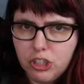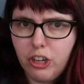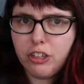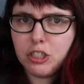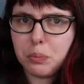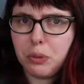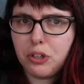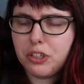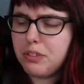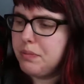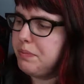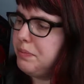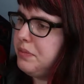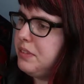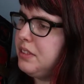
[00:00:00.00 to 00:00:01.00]
Jarlsberg.
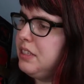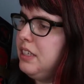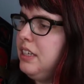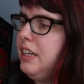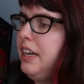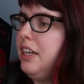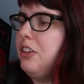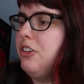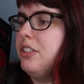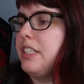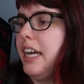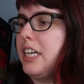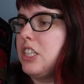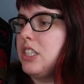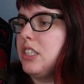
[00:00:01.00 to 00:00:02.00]
And there is
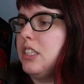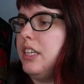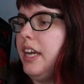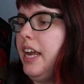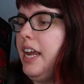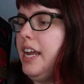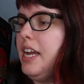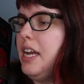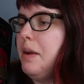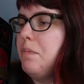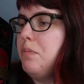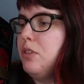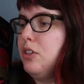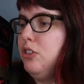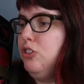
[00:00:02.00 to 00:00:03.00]
actually a
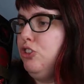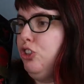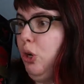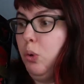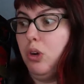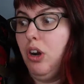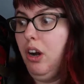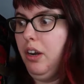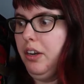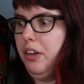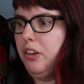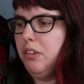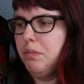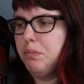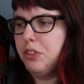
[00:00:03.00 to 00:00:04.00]
joke on
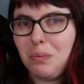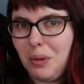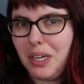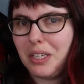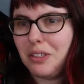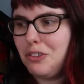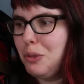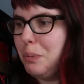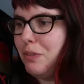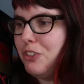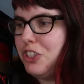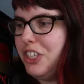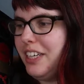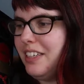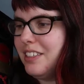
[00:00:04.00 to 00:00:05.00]
here. What group of
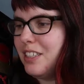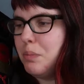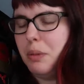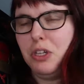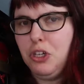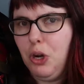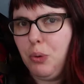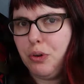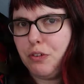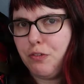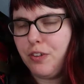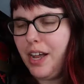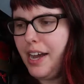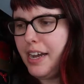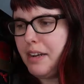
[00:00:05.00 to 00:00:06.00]
cheese has been known to
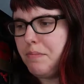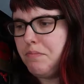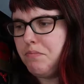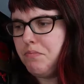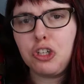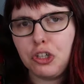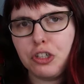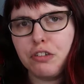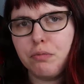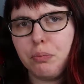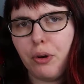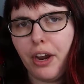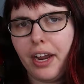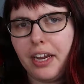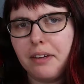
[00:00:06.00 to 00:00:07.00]
fly? Curd of
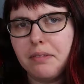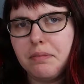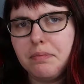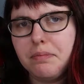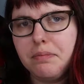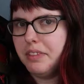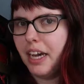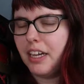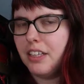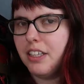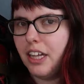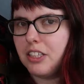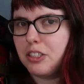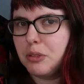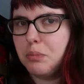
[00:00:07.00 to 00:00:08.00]
Prey. That,
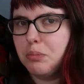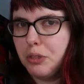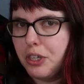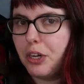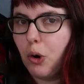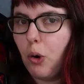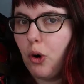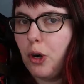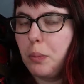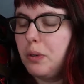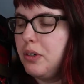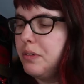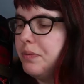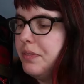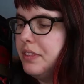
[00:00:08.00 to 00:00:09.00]
that's pretty
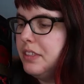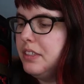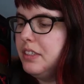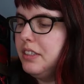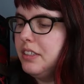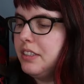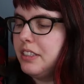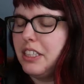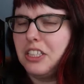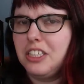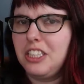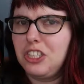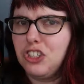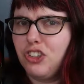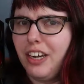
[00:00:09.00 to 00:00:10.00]
horrible. But
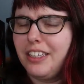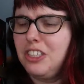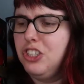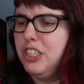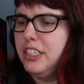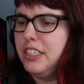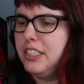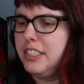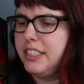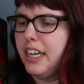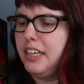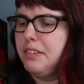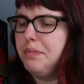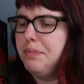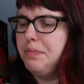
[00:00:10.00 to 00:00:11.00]
let's try the cheese
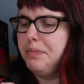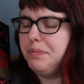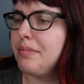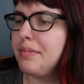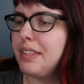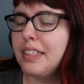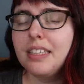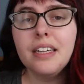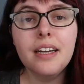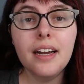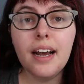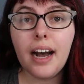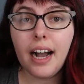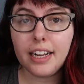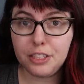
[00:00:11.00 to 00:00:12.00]
instead.
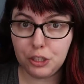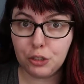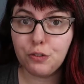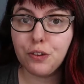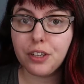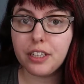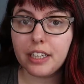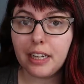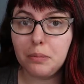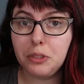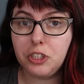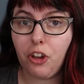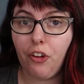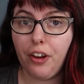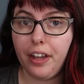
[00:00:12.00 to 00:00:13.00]
I do feel like I'm
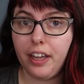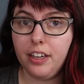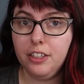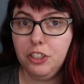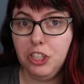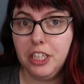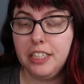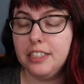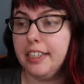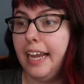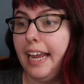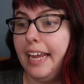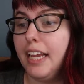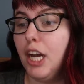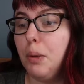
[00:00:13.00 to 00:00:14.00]
staring at a cheese
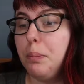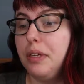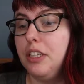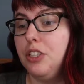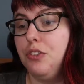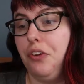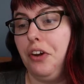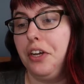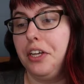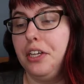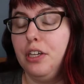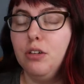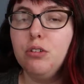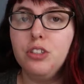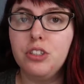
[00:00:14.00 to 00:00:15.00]
K-cup. It is very
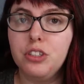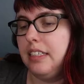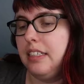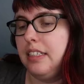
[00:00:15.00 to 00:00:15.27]
cute.